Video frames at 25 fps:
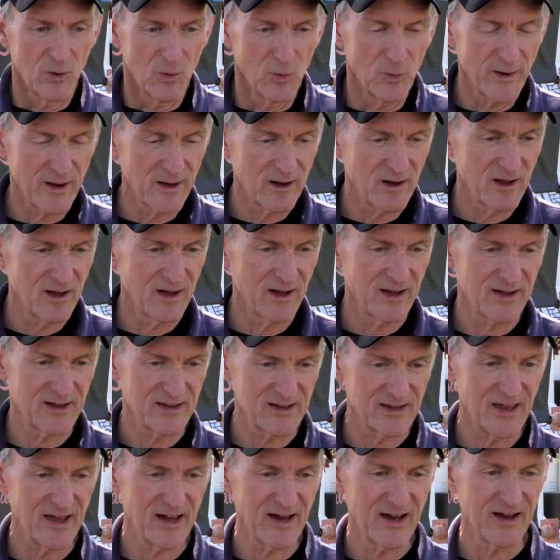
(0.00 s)
Well,
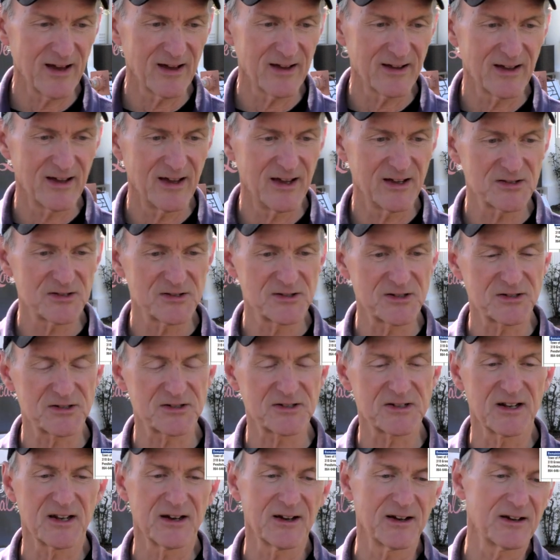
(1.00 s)
yeah, it's
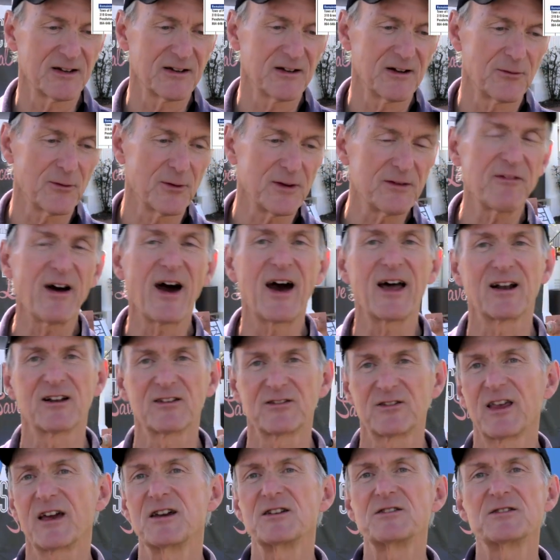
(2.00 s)
just a
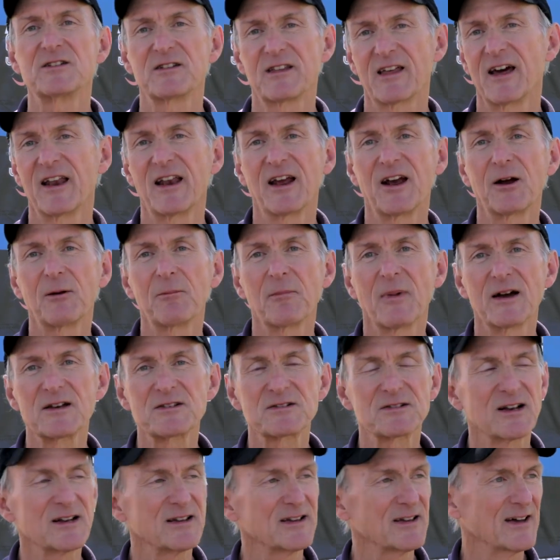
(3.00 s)
revitalization of that area,
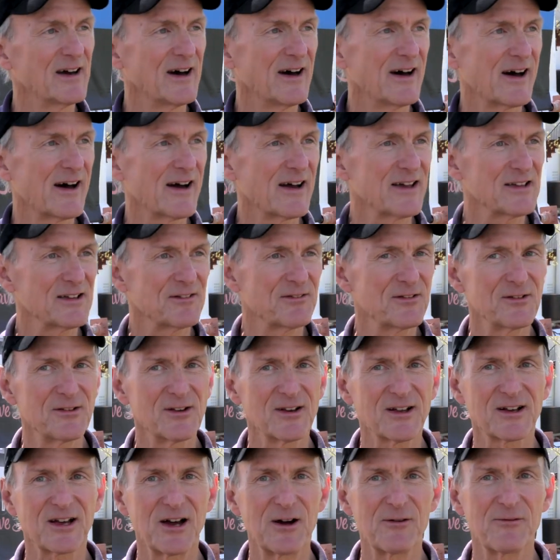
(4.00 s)
basically. If you
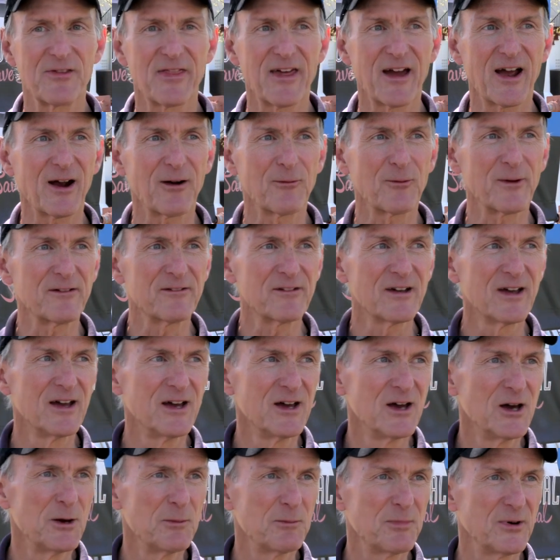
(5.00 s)
look over there, we
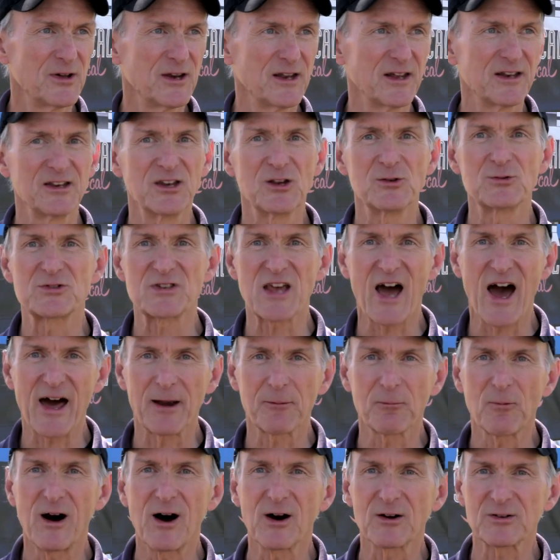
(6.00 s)
put in new
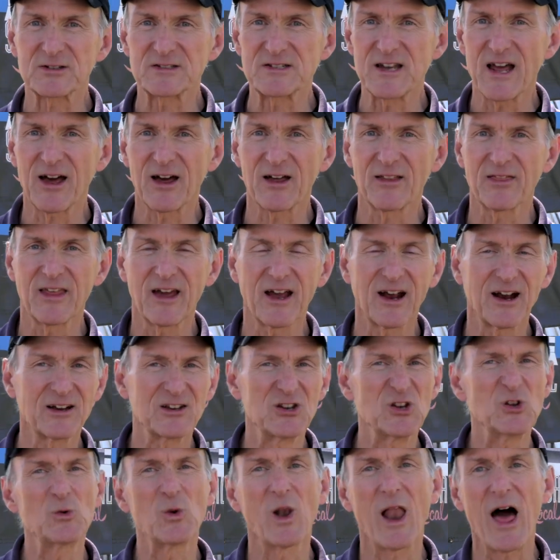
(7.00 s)
sidewalks down there,
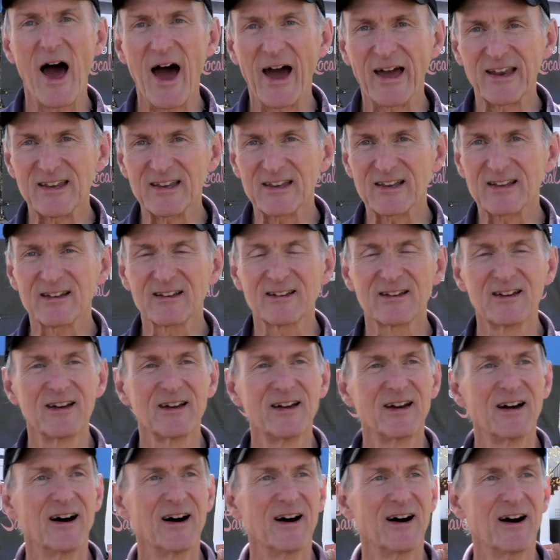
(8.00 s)
new lighting,
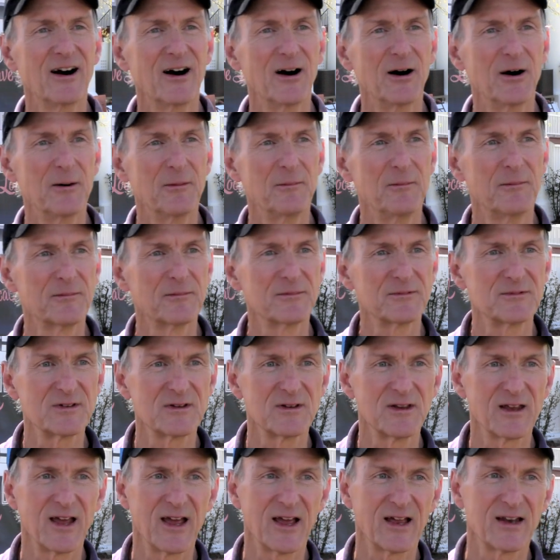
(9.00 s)

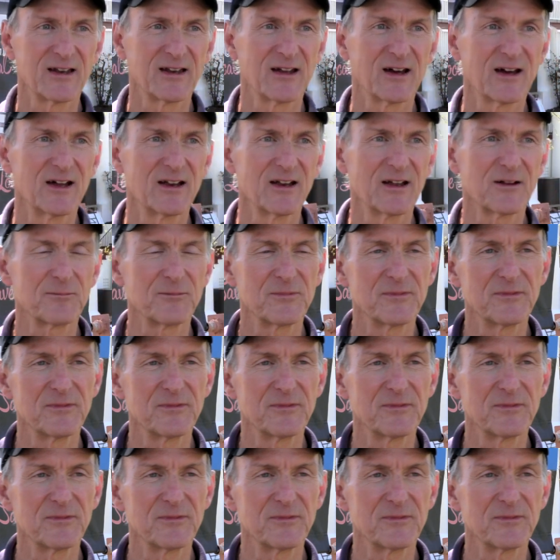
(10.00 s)
and a